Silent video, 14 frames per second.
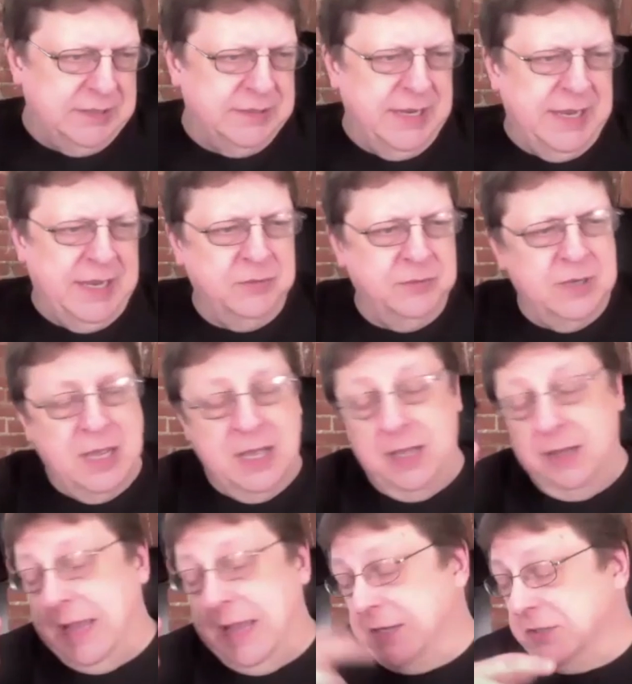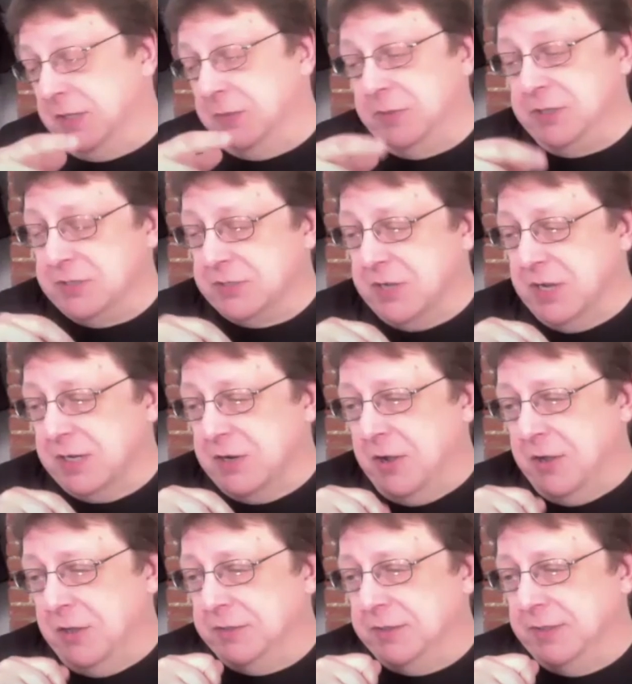and uh, actually we just got
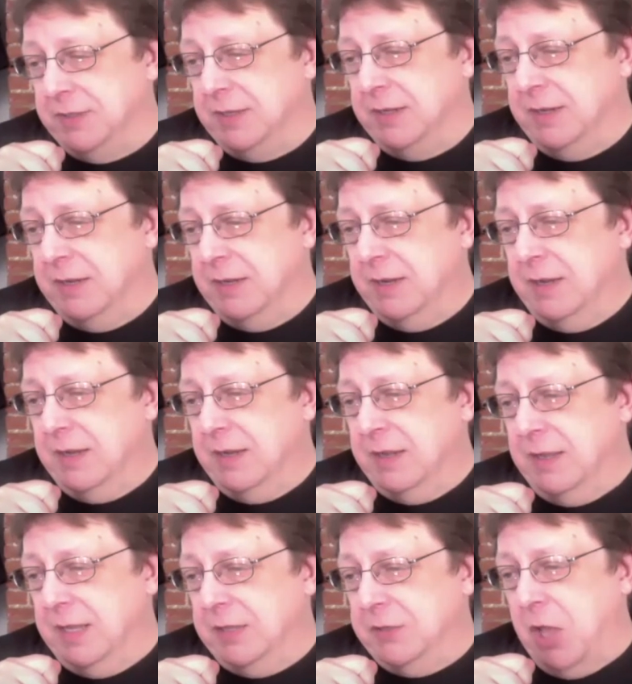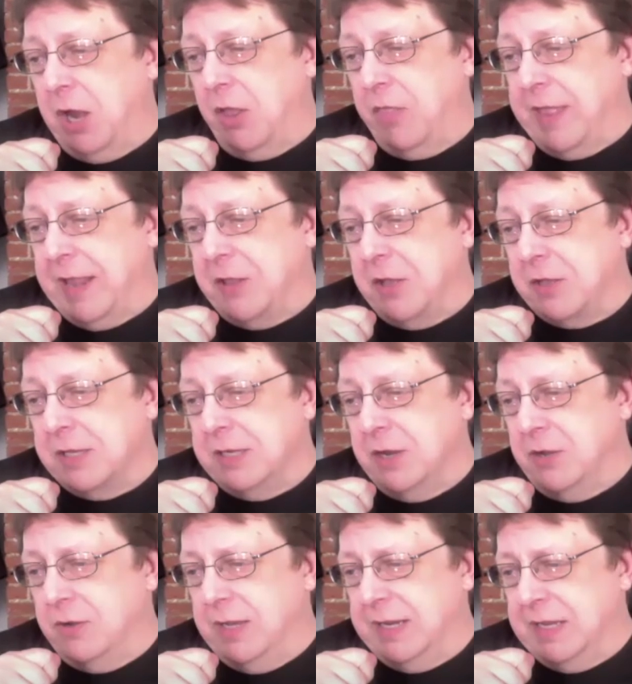called uh, not all that long
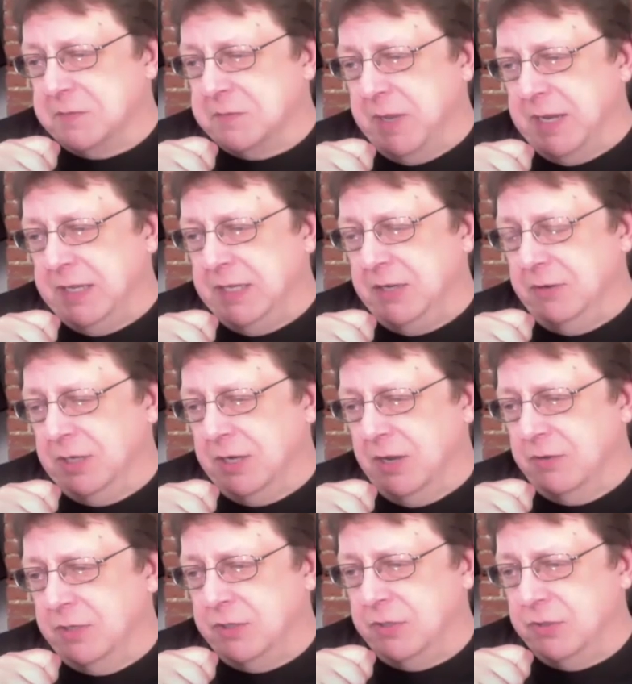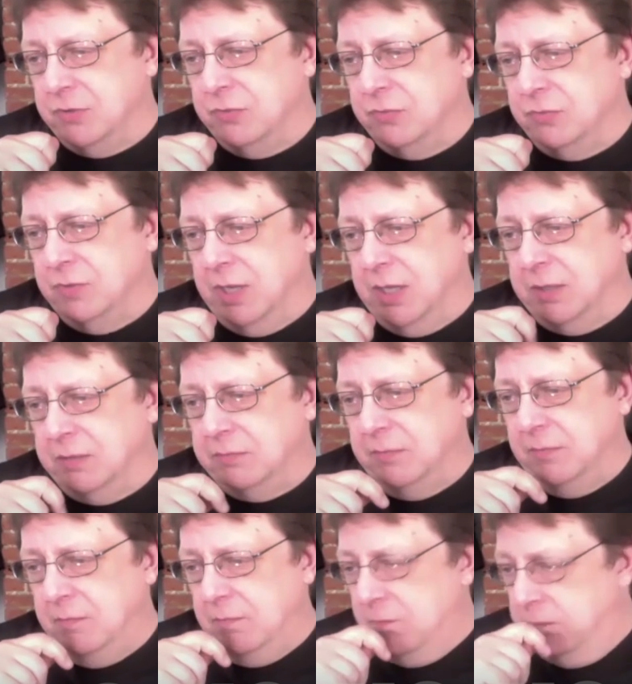ago, I guess about a year ago, to do uh,